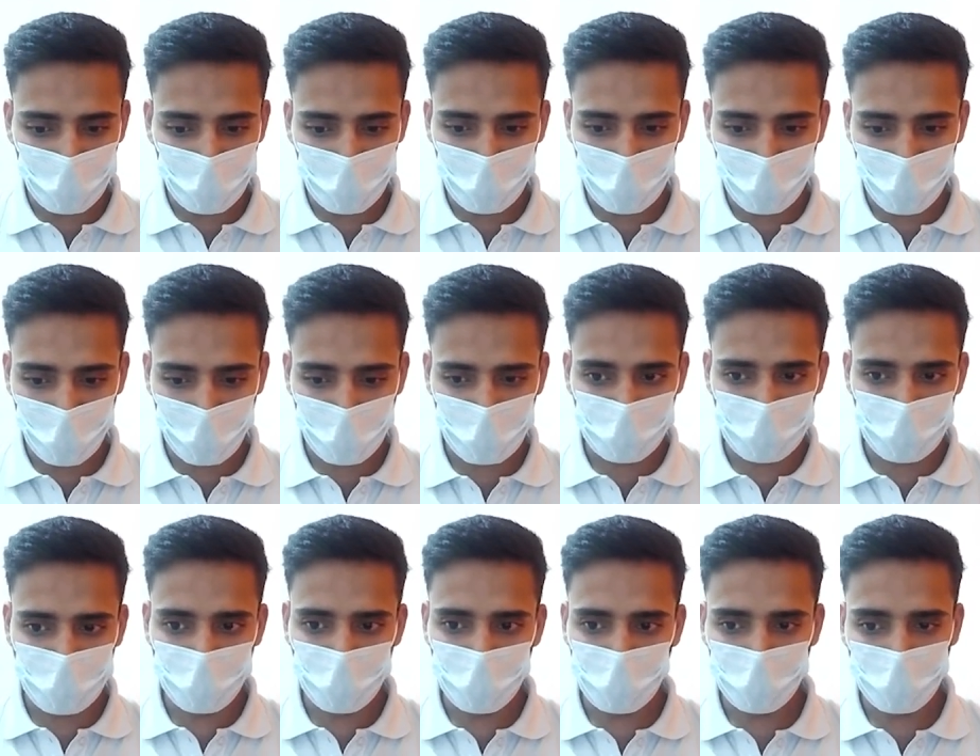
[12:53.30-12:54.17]
Next.
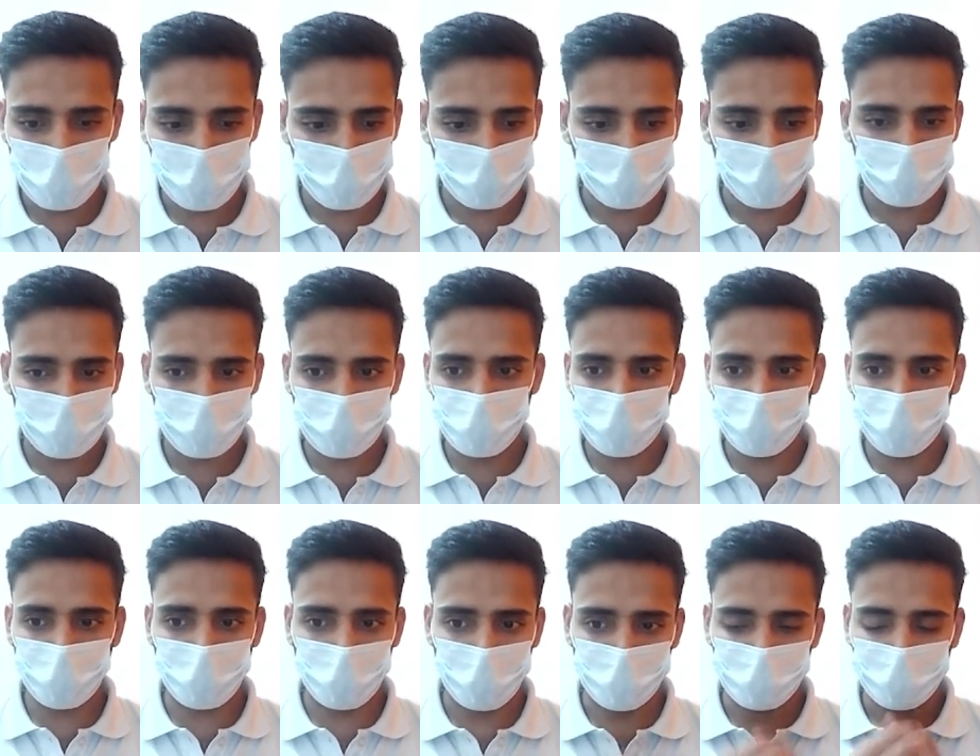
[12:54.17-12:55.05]

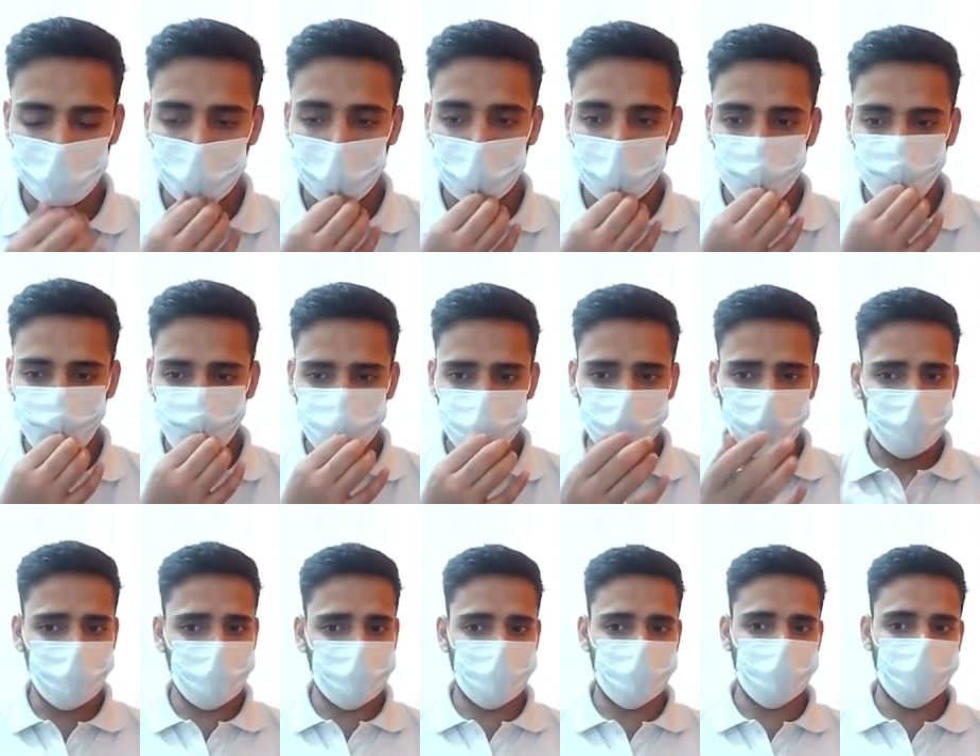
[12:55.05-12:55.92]
Okay, so
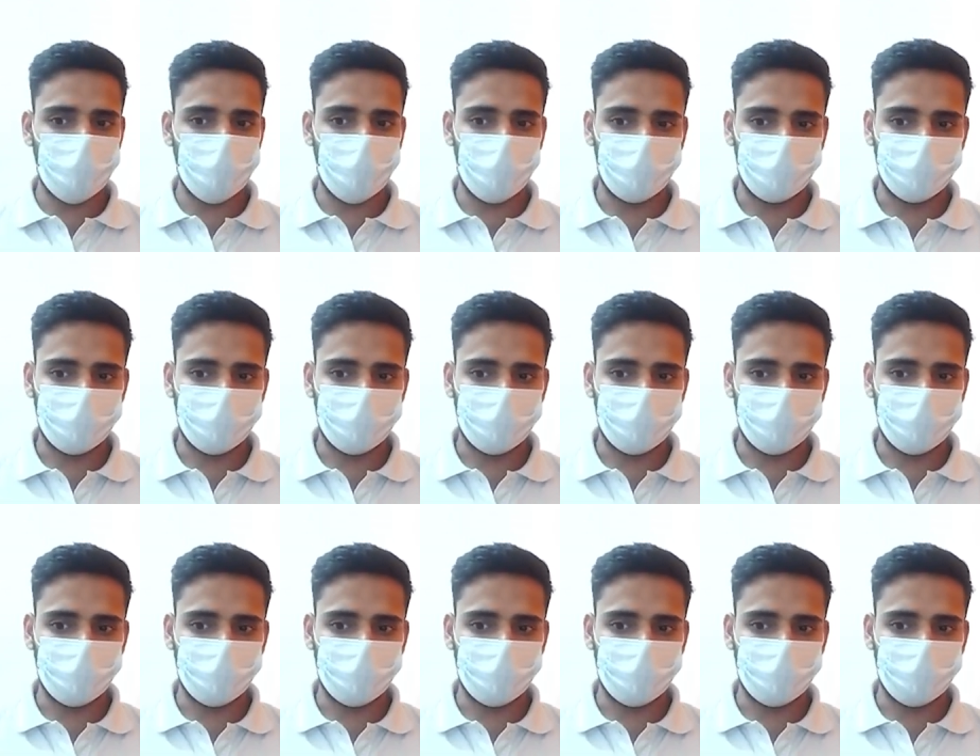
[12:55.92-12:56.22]
this is done.